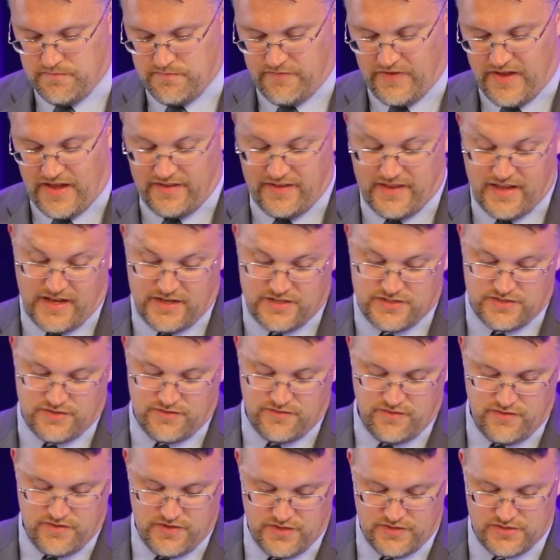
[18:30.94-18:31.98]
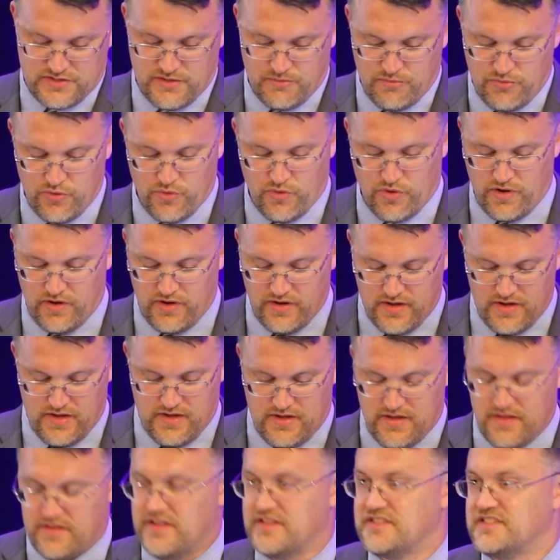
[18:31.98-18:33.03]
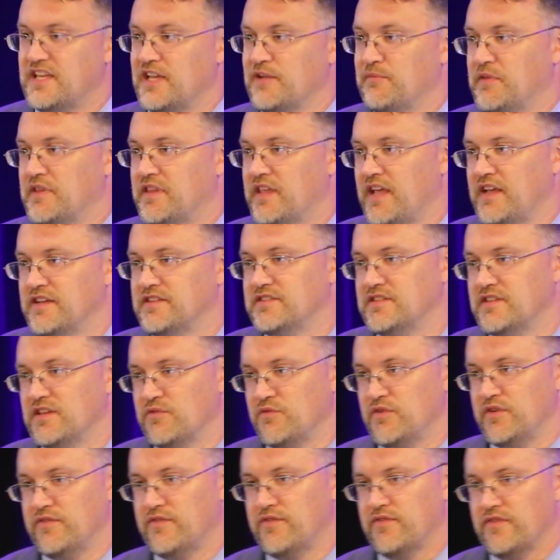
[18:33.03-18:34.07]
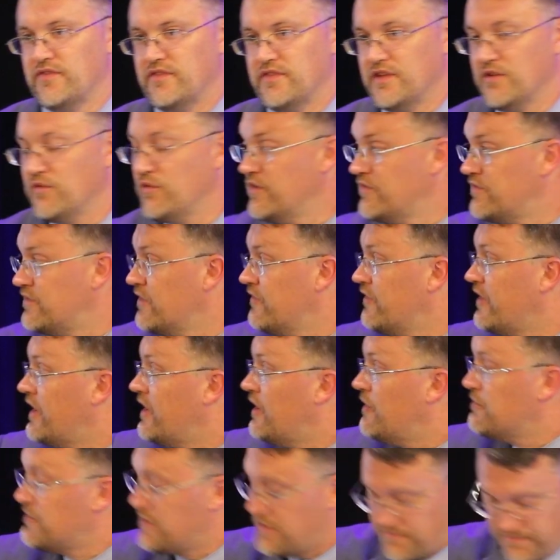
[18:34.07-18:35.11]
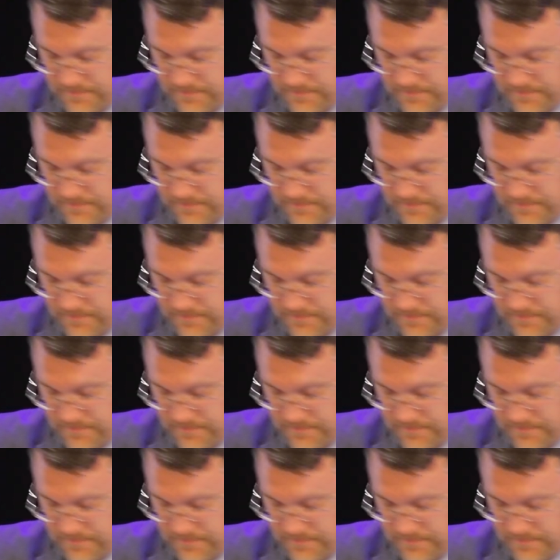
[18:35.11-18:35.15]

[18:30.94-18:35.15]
foundation to support the segmentation that we've developed.